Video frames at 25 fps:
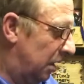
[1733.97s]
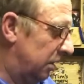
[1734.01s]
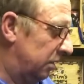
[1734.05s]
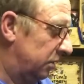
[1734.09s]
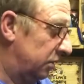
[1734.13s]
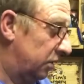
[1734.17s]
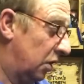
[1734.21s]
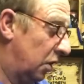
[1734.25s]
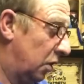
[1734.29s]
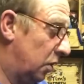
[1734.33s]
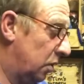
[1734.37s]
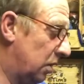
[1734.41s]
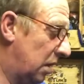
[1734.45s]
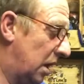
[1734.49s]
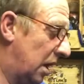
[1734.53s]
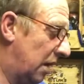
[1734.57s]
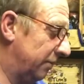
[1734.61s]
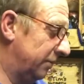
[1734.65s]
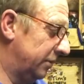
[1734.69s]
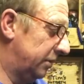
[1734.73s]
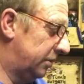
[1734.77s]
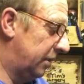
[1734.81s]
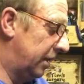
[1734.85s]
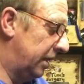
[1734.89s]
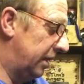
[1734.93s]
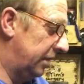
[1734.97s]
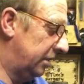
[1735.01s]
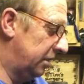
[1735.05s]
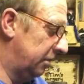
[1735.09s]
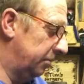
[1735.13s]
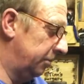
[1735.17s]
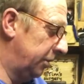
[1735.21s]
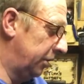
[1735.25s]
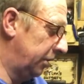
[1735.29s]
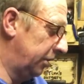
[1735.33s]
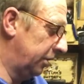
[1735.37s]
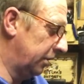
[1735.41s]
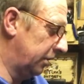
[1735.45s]
No, I haven't tried the
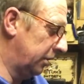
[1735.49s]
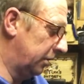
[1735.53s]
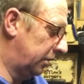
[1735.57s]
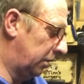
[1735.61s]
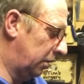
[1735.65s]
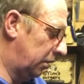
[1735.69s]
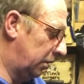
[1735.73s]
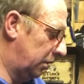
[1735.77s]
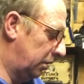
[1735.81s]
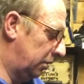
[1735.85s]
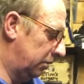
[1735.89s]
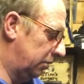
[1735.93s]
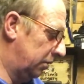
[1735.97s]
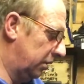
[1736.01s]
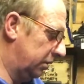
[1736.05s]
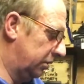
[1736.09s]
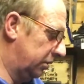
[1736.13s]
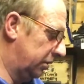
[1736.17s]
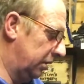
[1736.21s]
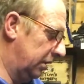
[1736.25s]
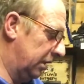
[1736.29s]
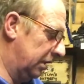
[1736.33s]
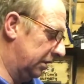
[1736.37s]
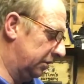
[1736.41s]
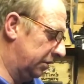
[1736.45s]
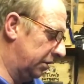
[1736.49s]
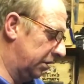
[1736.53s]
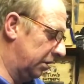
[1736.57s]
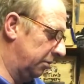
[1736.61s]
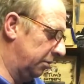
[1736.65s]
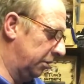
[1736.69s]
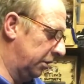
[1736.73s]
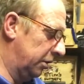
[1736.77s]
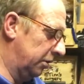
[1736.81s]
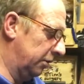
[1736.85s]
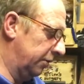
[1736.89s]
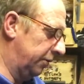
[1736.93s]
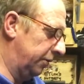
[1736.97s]
Mugen at all, Russell. That's what I'm
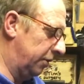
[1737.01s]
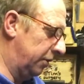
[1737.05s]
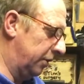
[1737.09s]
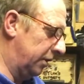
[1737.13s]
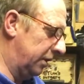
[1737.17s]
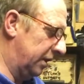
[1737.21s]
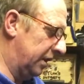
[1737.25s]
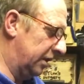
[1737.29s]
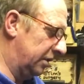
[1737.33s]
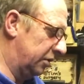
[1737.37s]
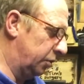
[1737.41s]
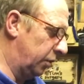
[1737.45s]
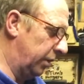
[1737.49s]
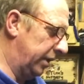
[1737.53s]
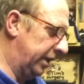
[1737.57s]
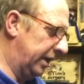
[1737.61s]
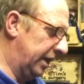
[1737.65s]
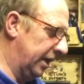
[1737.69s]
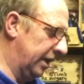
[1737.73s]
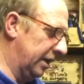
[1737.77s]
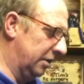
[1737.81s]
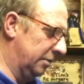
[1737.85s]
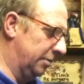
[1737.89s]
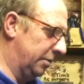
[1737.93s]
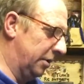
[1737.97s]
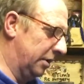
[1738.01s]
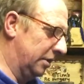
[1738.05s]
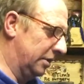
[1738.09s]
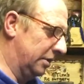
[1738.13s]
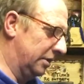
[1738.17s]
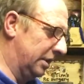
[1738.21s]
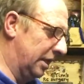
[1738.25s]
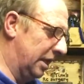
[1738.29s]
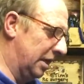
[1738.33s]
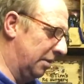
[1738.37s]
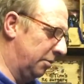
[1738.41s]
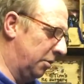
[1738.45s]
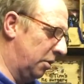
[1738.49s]
looking forward to this weekend, but I
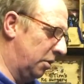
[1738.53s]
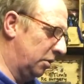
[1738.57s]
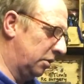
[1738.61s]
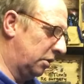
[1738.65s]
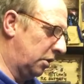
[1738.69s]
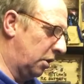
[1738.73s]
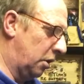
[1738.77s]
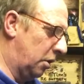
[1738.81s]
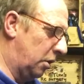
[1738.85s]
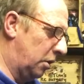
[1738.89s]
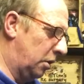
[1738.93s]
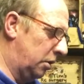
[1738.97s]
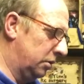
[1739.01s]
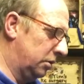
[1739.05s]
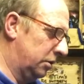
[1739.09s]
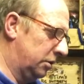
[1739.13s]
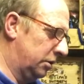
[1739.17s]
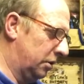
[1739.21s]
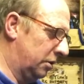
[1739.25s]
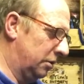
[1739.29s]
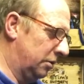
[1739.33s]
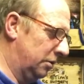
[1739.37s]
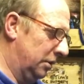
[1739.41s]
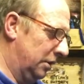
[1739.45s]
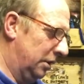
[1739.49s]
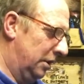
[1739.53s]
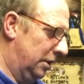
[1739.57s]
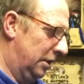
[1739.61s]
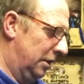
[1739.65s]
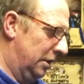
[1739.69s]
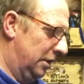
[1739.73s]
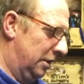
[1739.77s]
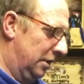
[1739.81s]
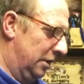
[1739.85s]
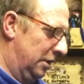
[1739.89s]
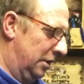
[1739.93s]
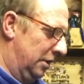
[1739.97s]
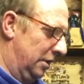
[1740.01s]
say I'm on call, so
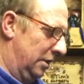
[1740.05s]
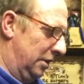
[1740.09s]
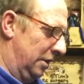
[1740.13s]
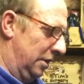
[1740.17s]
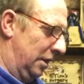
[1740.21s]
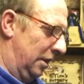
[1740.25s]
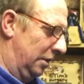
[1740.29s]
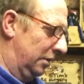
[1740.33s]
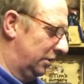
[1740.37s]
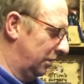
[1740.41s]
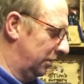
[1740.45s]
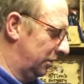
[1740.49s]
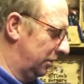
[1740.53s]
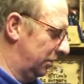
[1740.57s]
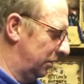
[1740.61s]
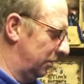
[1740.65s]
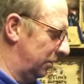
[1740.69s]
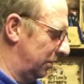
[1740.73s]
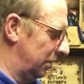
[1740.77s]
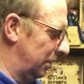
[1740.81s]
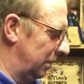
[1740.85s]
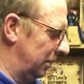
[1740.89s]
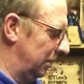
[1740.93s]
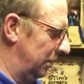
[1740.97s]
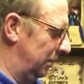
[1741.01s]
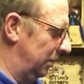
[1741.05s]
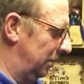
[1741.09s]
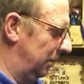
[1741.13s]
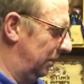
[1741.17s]
I just sort of,